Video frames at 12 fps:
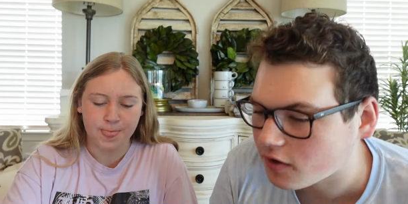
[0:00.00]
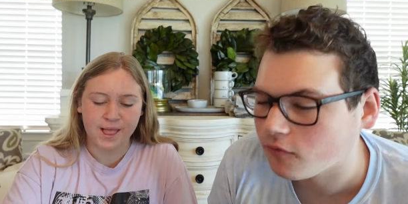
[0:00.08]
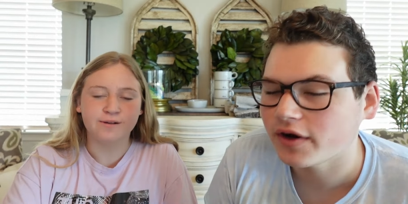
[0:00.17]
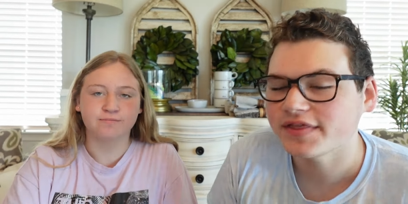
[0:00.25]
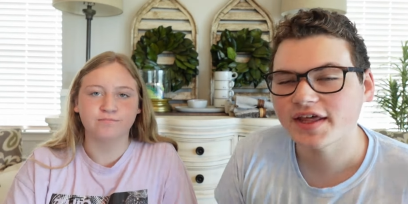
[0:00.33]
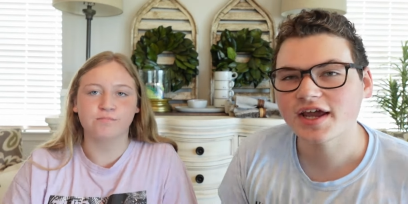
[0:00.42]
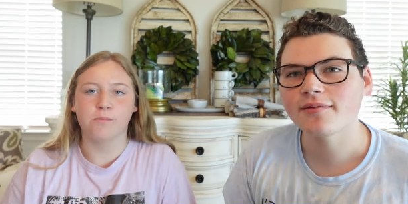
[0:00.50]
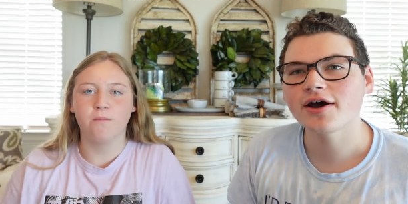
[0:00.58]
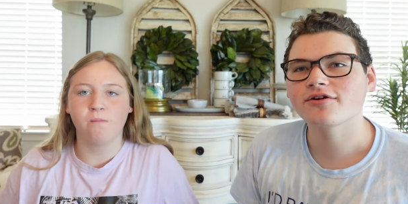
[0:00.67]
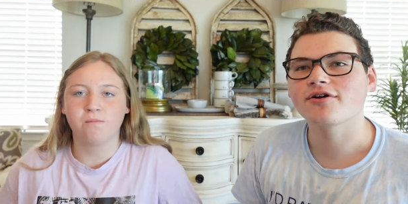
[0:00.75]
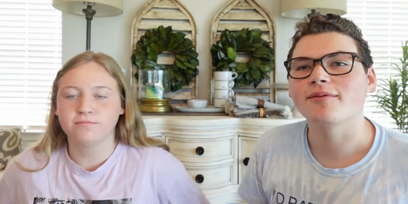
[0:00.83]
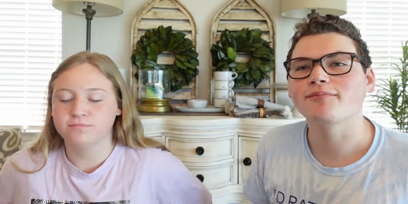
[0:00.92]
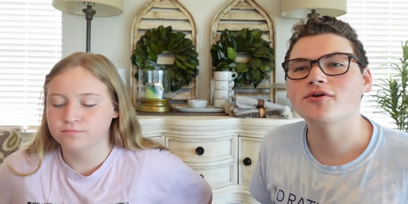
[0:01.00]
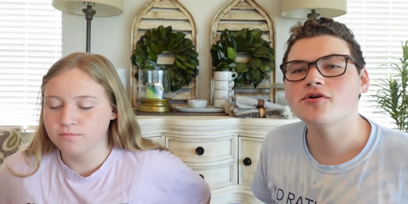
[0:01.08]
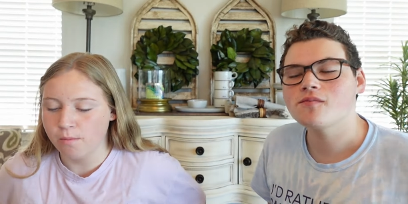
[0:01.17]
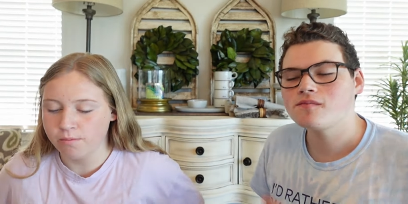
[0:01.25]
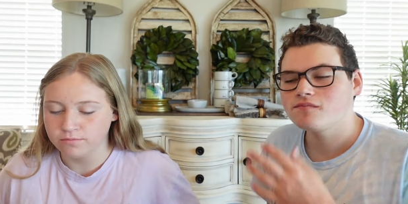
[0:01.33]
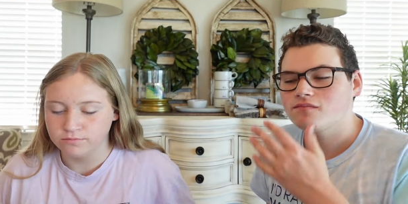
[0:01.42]
Speaker 1: One thing about
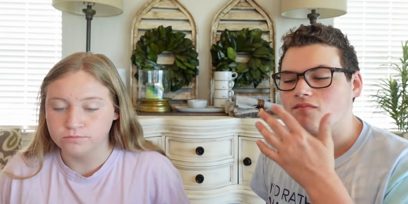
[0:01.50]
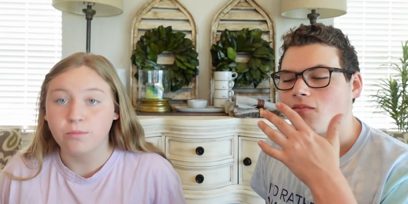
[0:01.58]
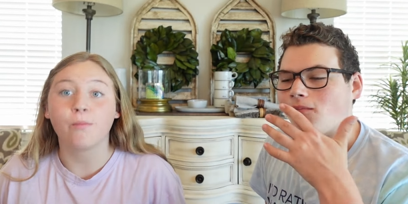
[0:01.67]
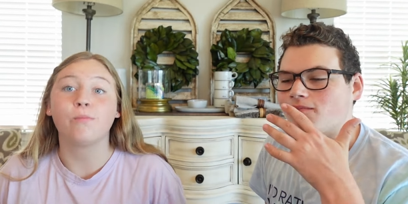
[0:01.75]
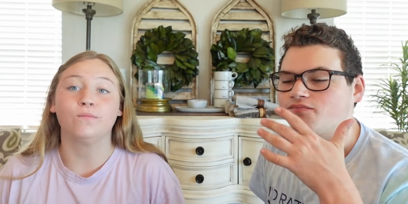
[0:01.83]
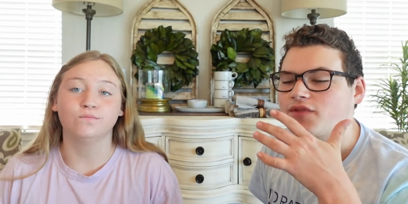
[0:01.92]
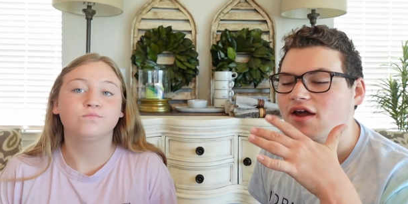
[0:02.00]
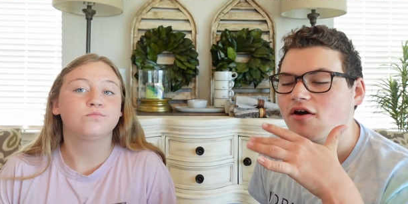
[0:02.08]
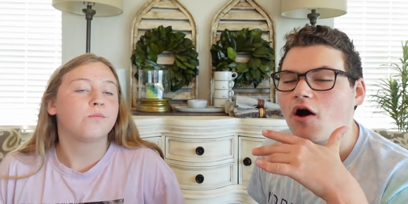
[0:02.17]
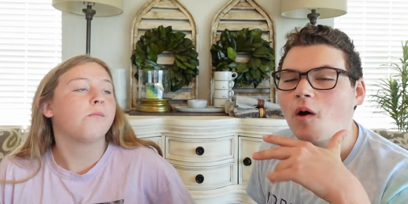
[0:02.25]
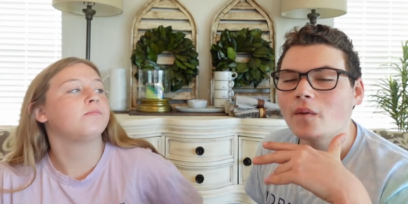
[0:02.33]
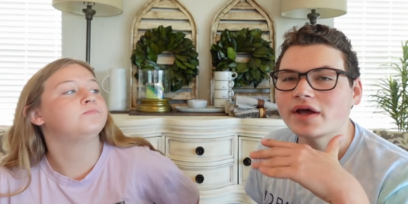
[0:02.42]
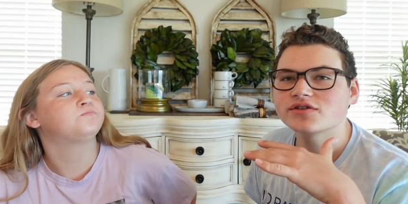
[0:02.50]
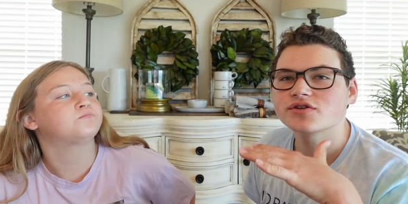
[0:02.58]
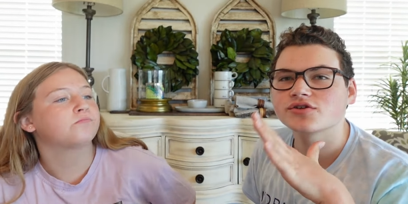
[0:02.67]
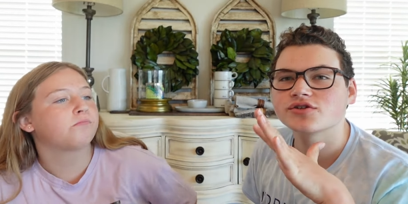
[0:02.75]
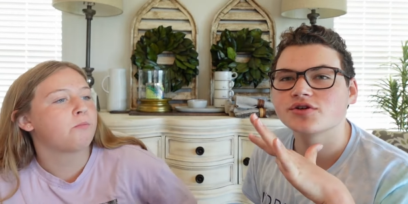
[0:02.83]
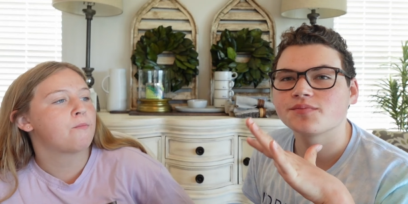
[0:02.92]
Crumbl they always
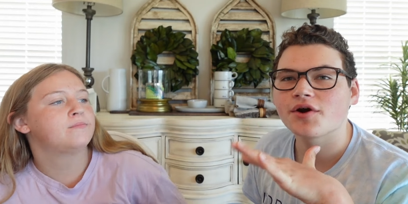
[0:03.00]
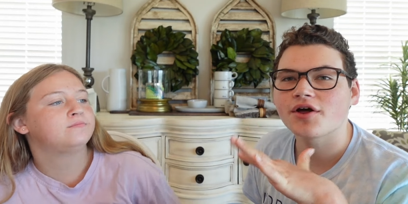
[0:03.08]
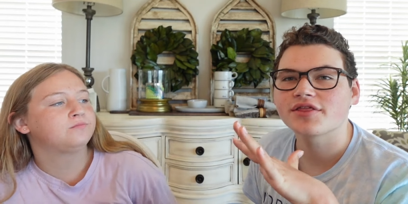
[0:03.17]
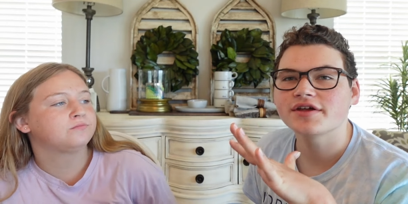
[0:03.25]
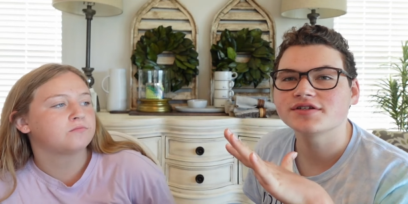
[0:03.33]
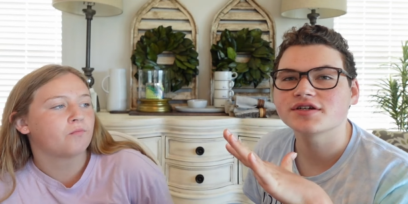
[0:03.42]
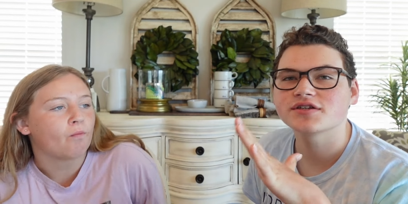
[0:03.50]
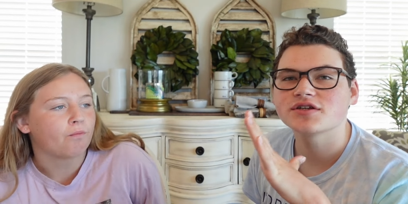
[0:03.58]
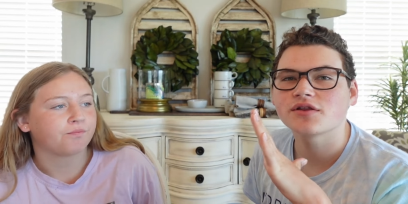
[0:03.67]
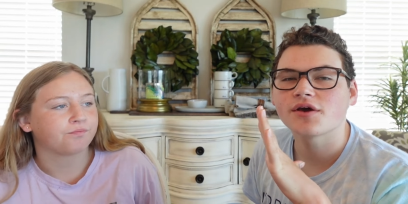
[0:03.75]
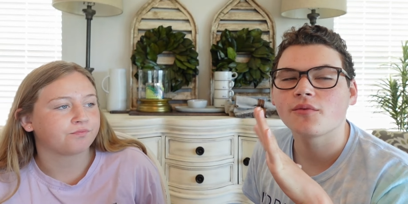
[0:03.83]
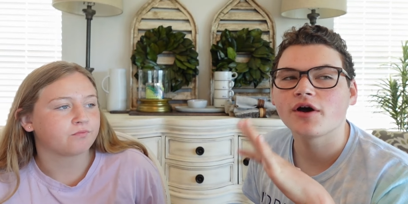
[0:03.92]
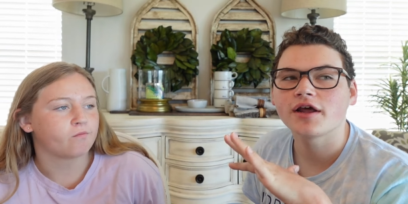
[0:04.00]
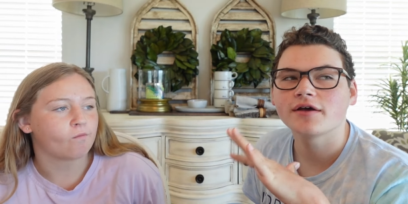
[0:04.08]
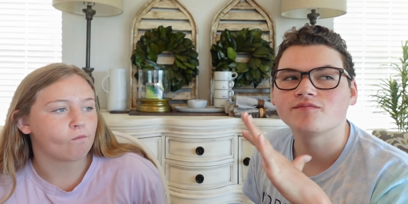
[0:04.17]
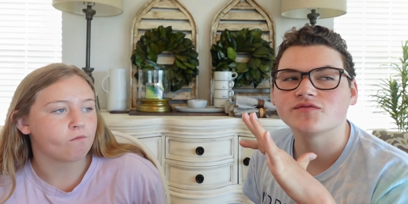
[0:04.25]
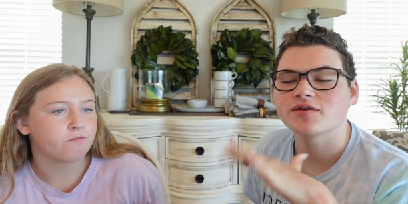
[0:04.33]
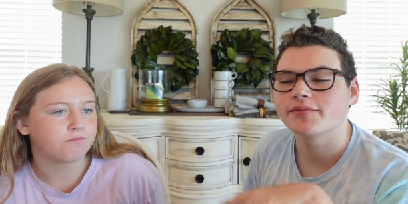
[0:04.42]
are super authentic to they want
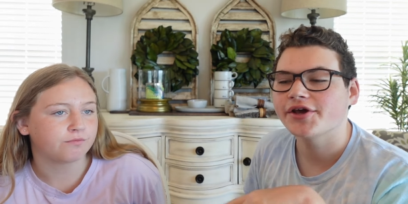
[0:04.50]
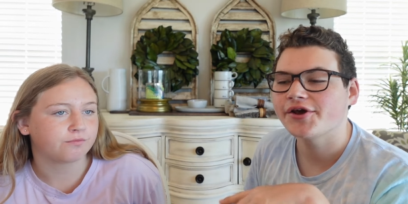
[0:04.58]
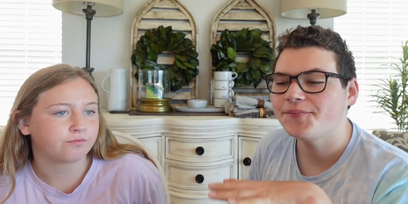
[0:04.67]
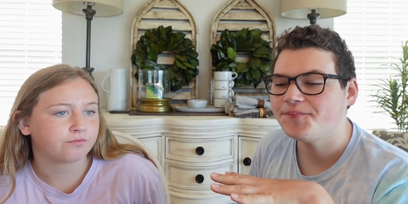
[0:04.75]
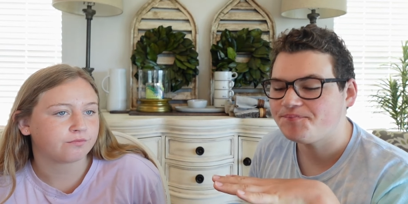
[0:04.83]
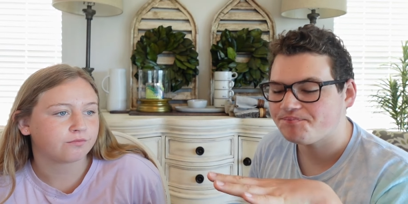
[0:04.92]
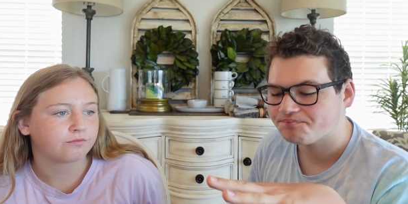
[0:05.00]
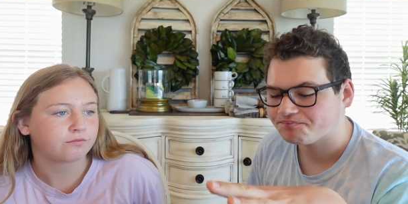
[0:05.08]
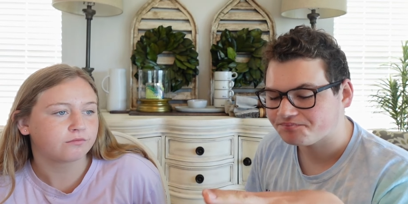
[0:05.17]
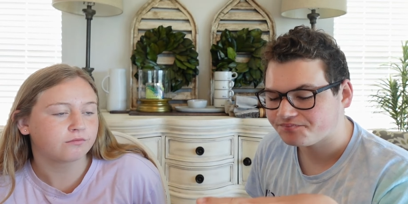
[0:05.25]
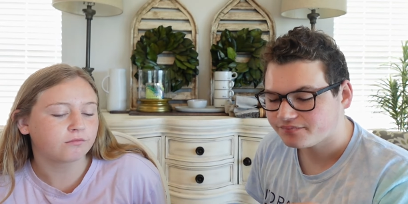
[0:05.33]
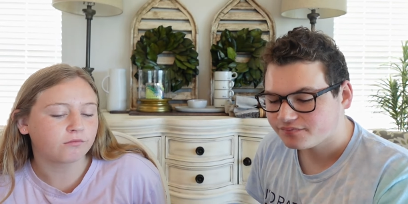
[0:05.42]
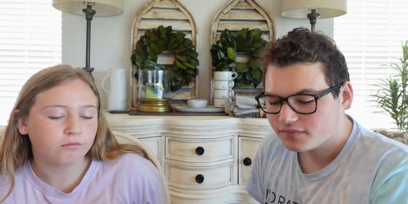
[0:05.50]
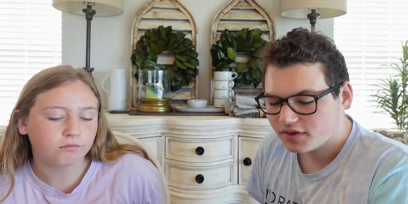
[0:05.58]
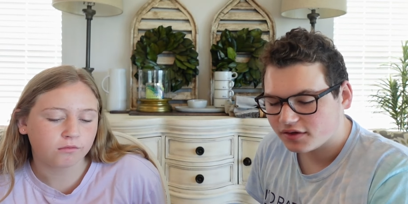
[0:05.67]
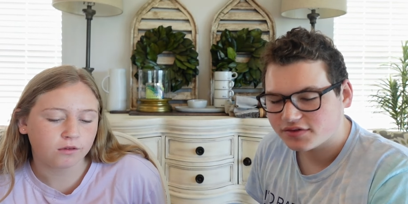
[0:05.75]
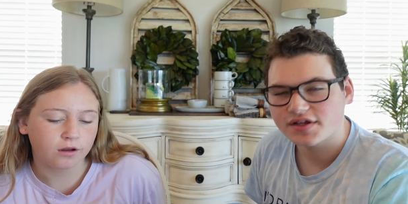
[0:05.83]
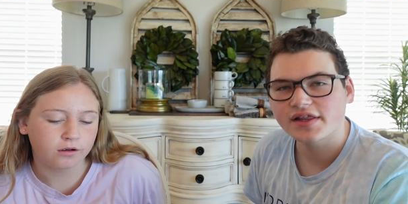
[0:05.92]
it to be.
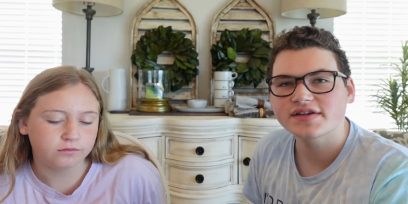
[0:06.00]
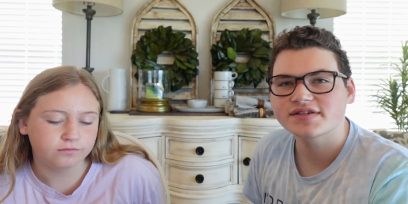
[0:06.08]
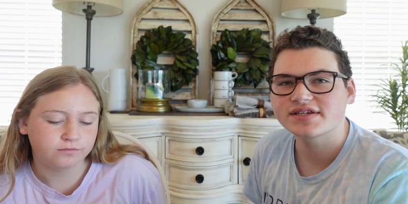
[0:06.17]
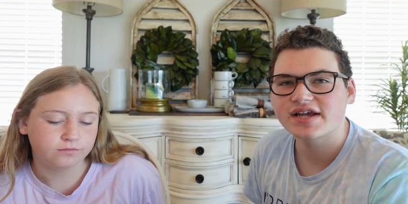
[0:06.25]
So this